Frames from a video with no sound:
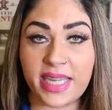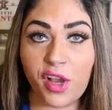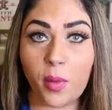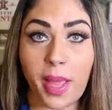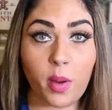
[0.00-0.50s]
a day
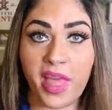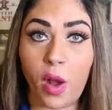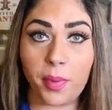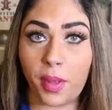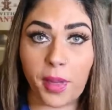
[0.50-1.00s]
go by
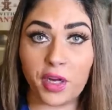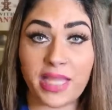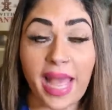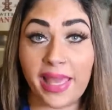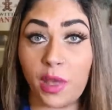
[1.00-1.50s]
without Built Bars.
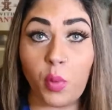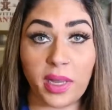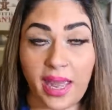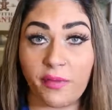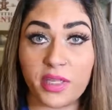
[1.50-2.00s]
I eat
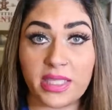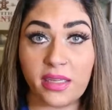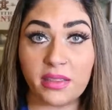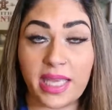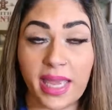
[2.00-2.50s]
one every
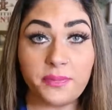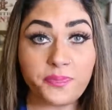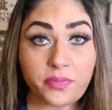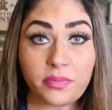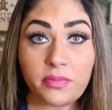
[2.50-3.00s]
single
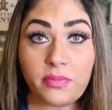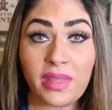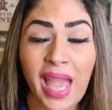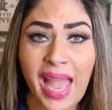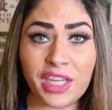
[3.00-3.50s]
day.
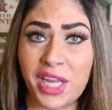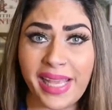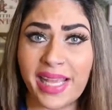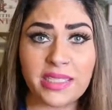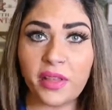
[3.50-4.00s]
Actually, I
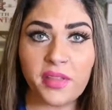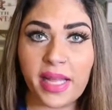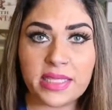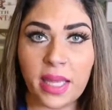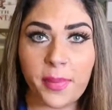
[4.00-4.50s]
can't tell you the
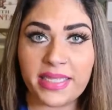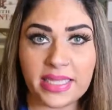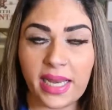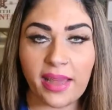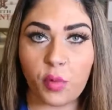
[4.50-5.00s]
last time I
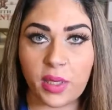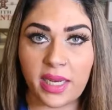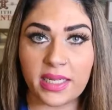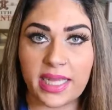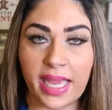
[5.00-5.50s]
didn't have one
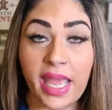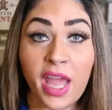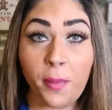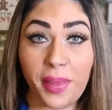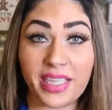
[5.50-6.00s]
in a day
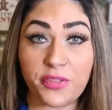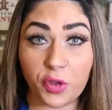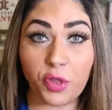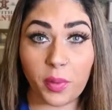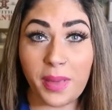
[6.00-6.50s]
because
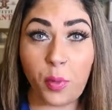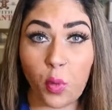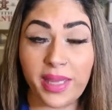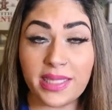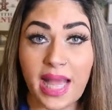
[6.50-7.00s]
for 3
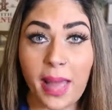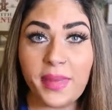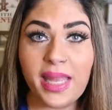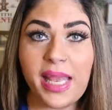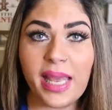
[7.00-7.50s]
points,
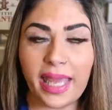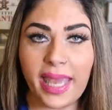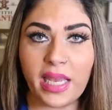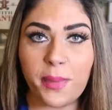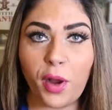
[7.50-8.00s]
I'm getting a
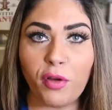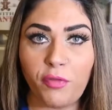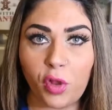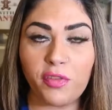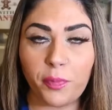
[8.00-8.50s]
candy bar
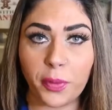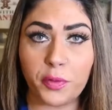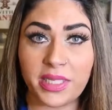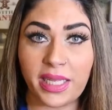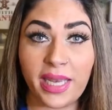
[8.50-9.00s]
full of
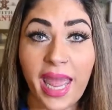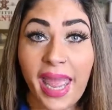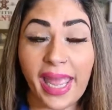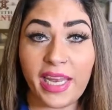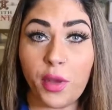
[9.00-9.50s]
protein.
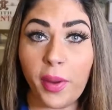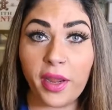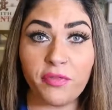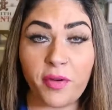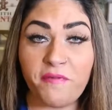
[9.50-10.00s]

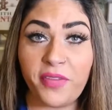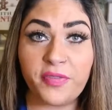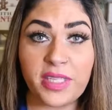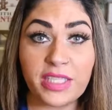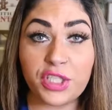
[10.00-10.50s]
Anywhere from
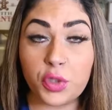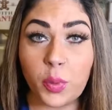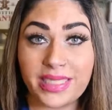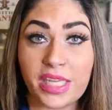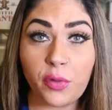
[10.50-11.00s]
15 to
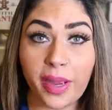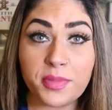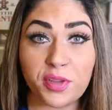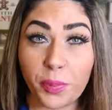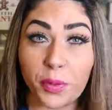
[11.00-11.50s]
20
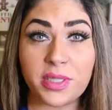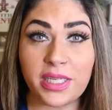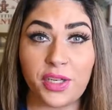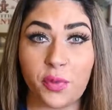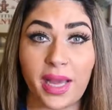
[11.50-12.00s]
grams of
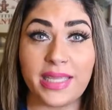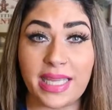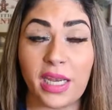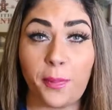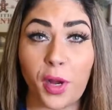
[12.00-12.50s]
protein, you guys,
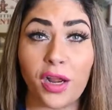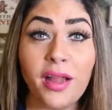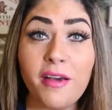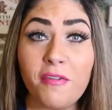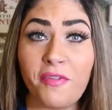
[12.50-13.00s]
in a
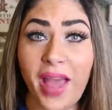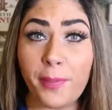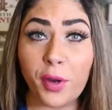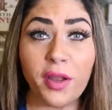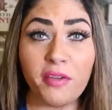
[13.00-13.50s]
bar.
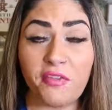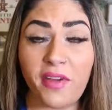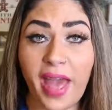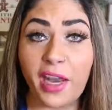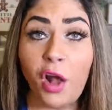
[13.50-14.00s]
Fiber,
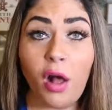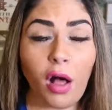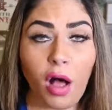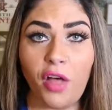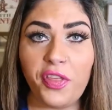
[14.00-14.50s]
fat,
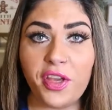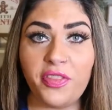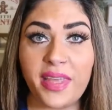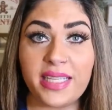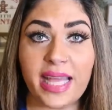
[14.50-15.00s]
all the
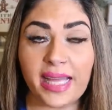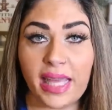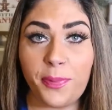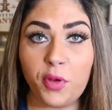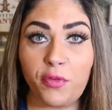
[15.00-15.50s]
good things that
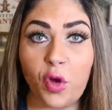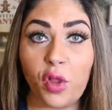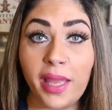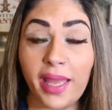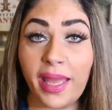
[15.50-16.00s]
keep you
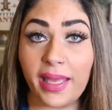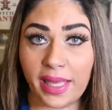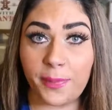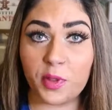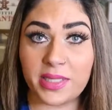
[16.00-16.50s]
full and
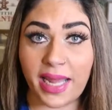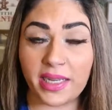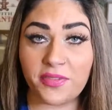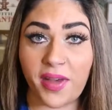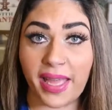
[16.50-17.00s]
keep you
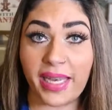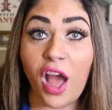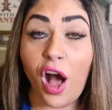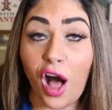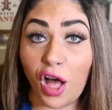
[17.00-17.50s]
satisfied.
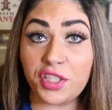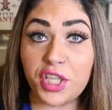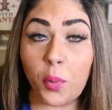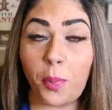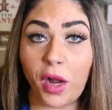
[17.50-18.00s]

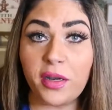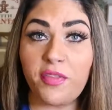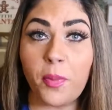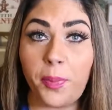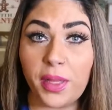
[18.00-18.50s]
Also, part
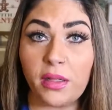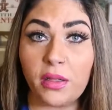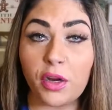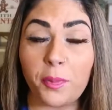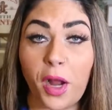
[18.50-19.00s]
of the
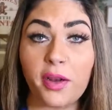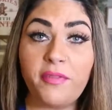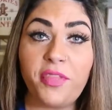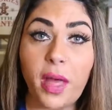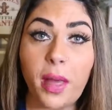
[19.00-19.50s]

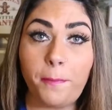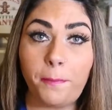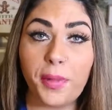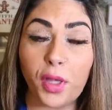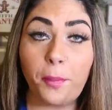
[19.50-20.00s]

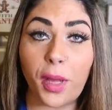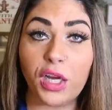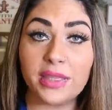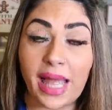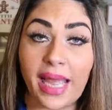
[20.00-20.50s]
Built
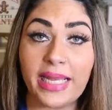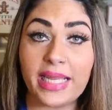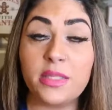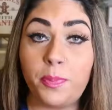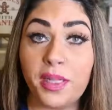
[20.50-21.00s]
Bar line
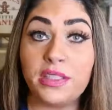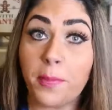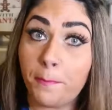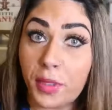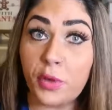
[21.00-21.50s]
is Built
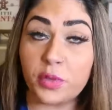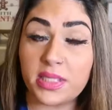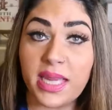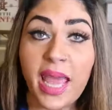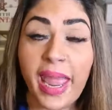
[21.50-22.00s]

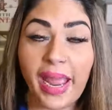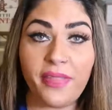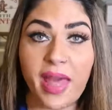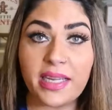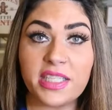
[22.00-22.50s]
Boost,
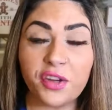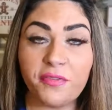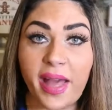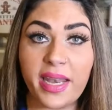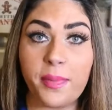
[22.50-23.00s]
and that is
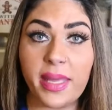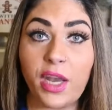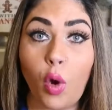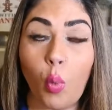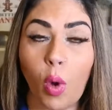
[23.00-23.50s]
their
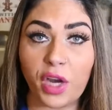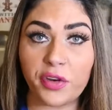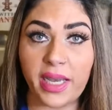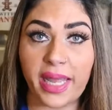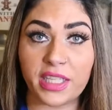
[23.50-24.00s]
vitamin
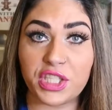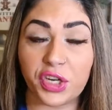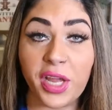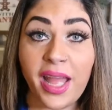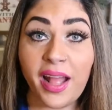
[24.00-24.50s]
water
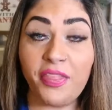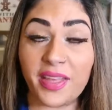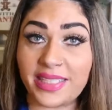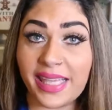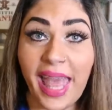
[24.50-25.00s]
enhancer.
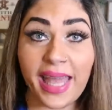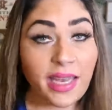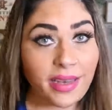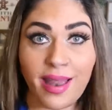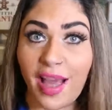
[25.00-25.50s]
This
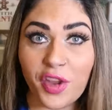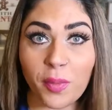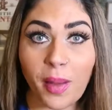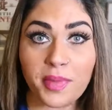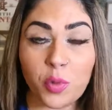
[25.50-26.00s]
again, not your
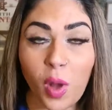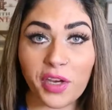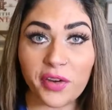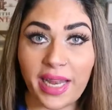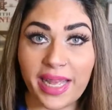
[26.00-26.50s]
mama's
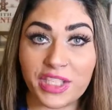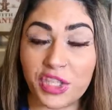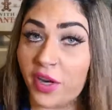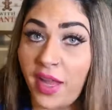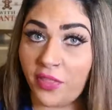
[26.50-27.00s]
water
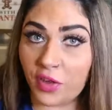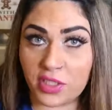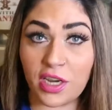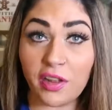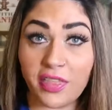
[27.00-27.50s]
enhancer.
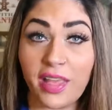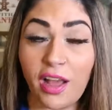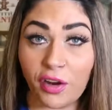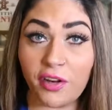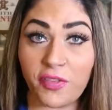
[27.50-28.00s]
There's
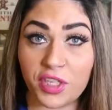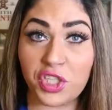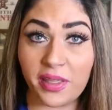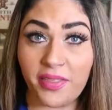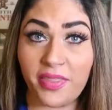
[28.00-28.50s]
nothing
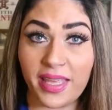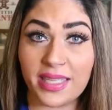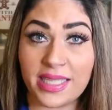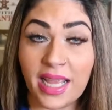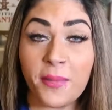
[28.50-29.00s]
artificial in
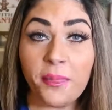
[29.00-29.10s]
these.